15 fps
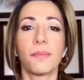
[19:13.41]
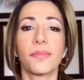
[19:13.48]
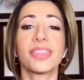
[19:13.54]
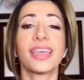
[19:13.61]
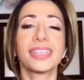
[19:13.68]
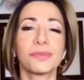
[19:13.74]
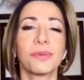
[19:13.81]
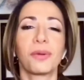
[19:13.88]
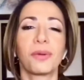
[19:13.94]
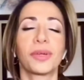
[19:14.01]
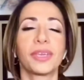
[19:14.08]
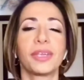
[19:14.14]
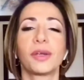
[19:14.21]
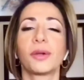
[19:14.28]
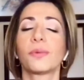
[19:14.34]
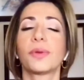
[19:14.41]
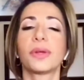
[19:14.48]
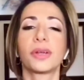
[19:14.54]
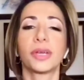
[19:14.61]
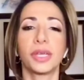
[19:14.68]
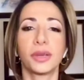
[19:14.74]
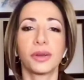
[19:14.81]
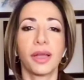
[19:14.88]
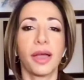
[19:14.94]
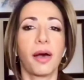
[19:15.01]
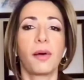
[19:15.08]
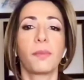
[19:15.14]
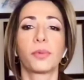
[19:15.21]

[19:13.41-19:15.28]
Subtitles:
That's why we're here. We are here to help.